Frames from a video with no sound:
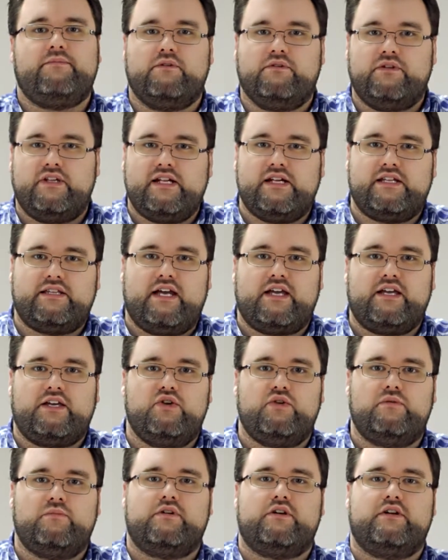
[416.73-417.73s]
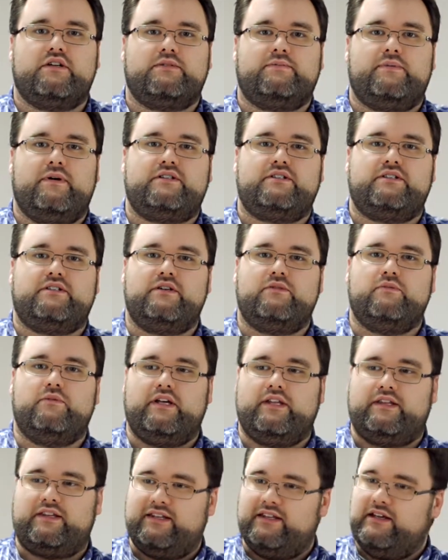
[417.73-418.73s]
You needed that humor, especially
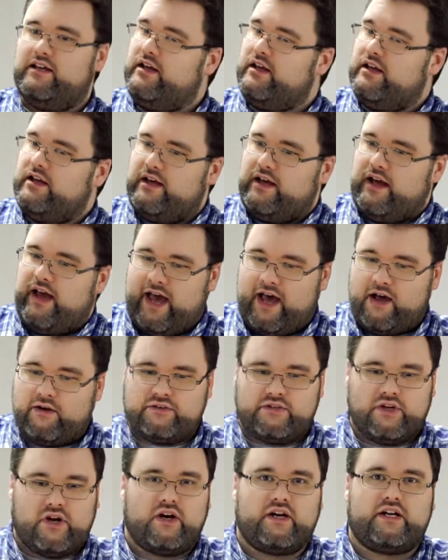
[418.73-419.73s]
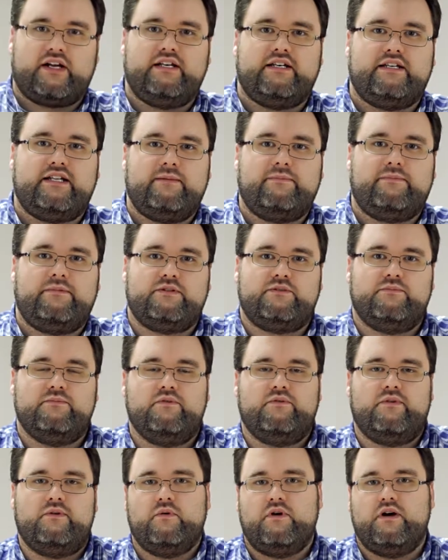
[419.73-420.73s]
with how dark and deep this
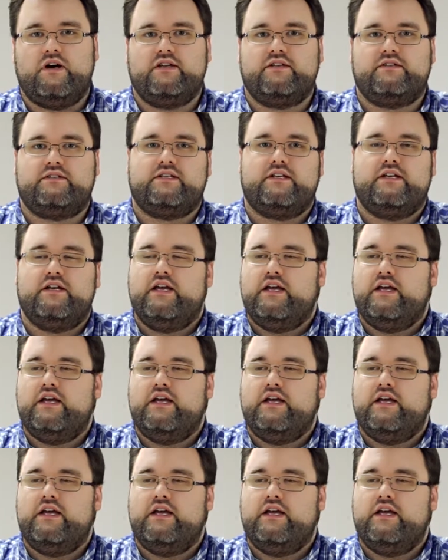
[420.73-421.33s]
movie was.